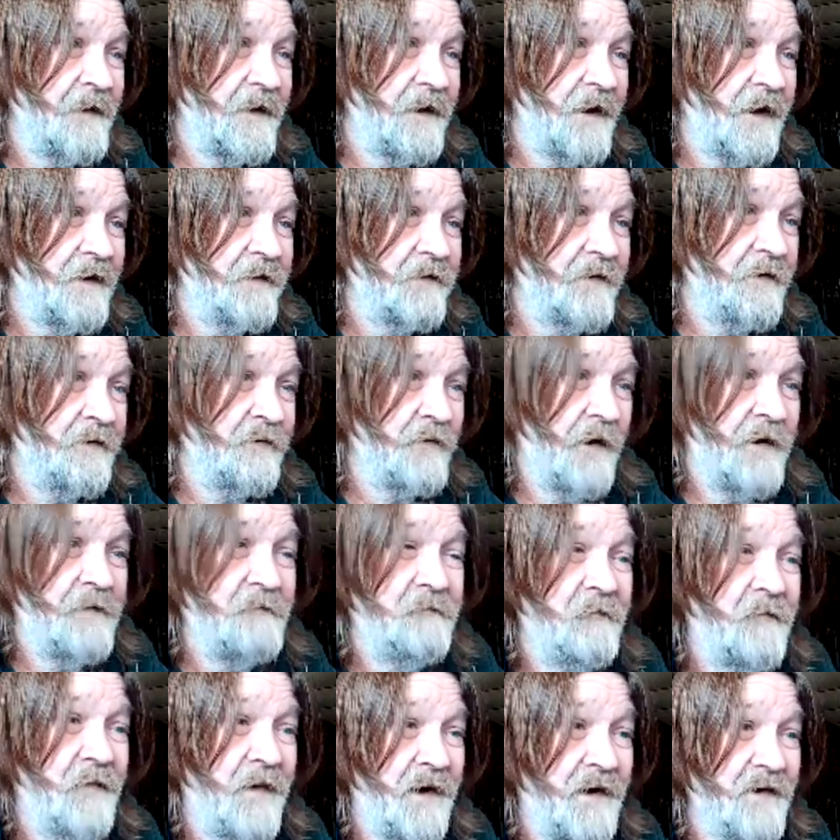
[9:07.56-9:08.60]
They had the
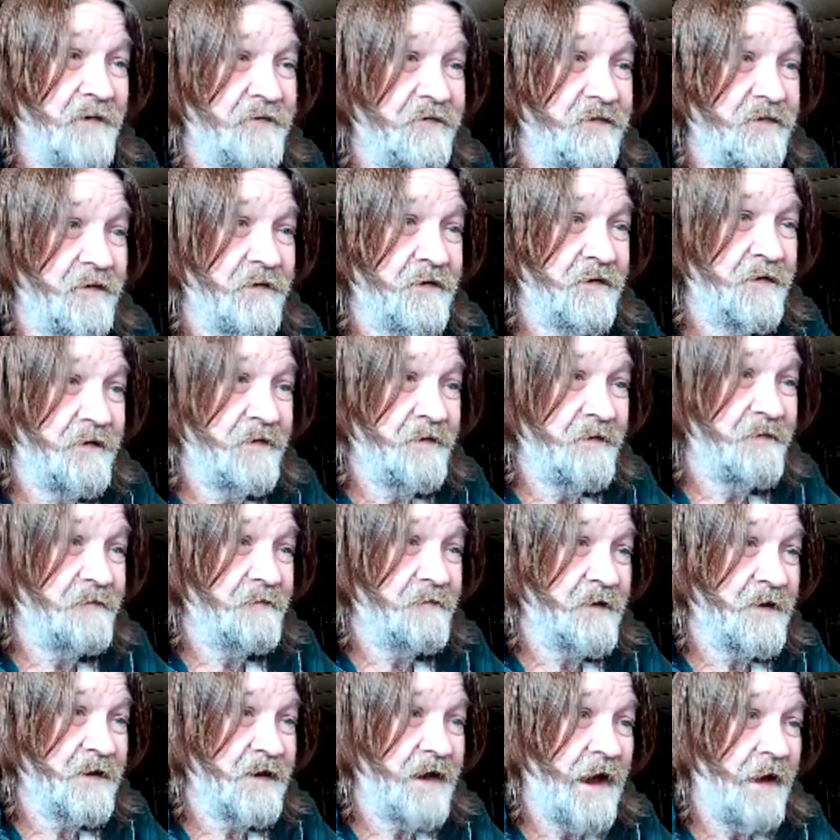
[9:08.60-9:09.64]
drape bust,
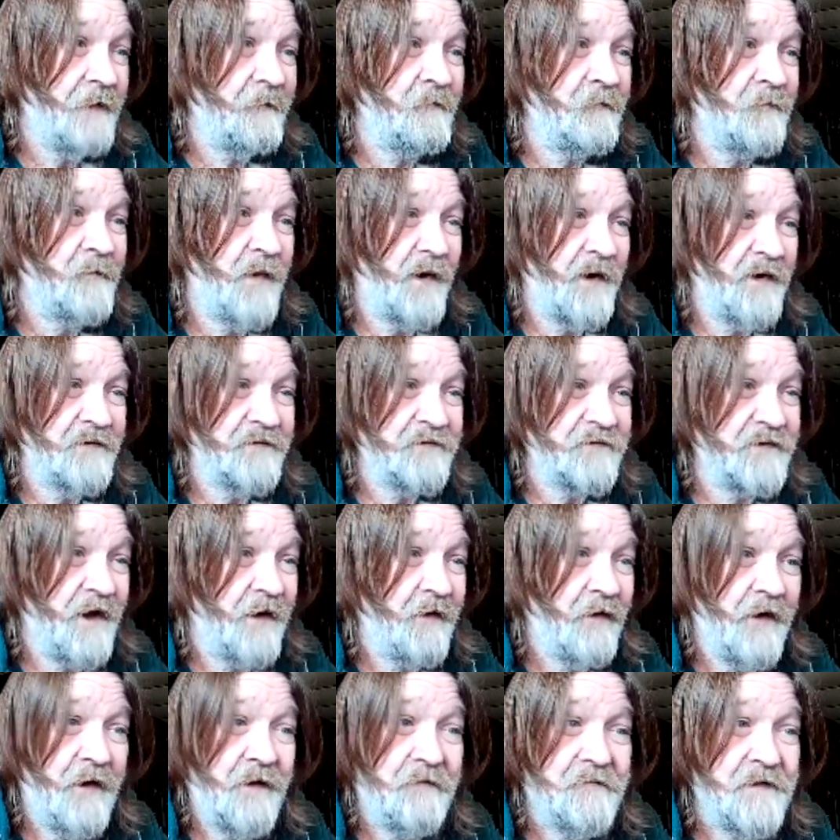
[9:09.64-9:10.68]
the cap bust. I
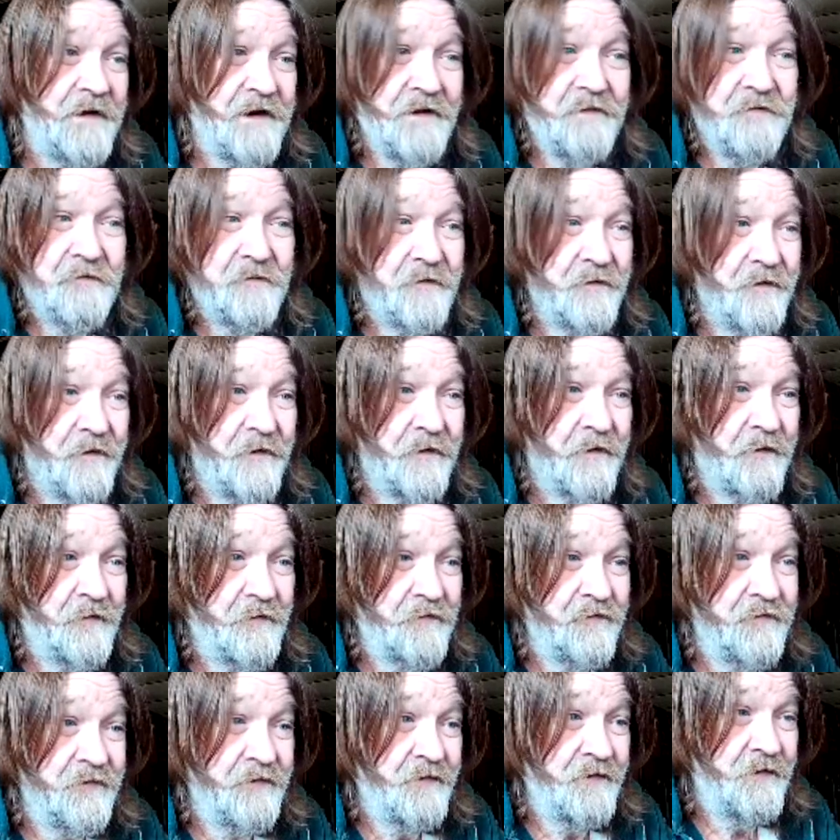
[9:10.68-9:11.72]
don't have either of
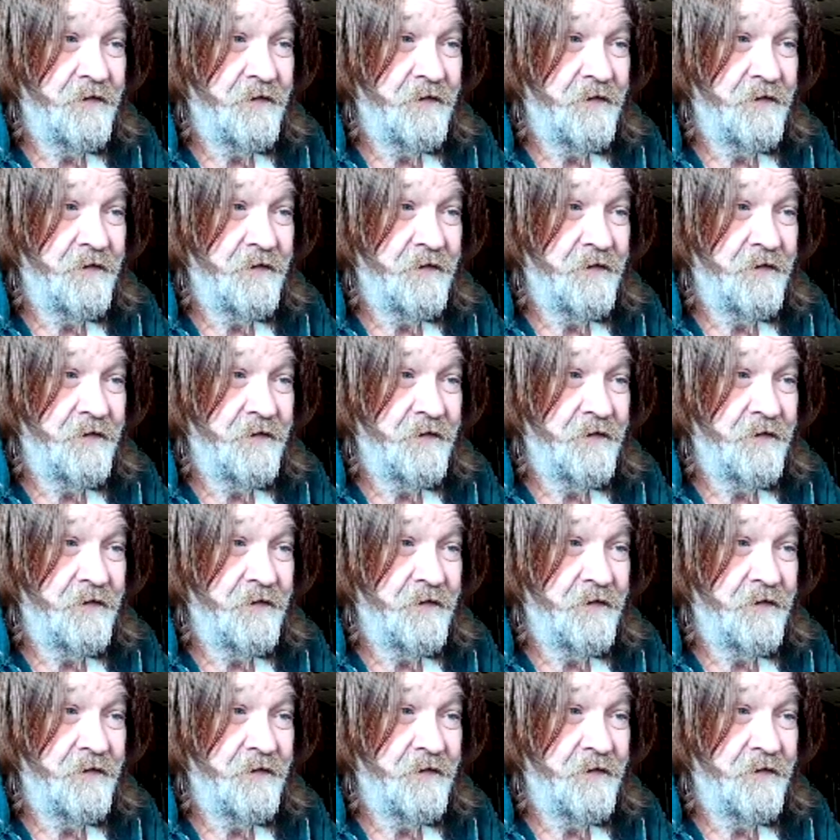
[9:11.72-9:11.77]
those.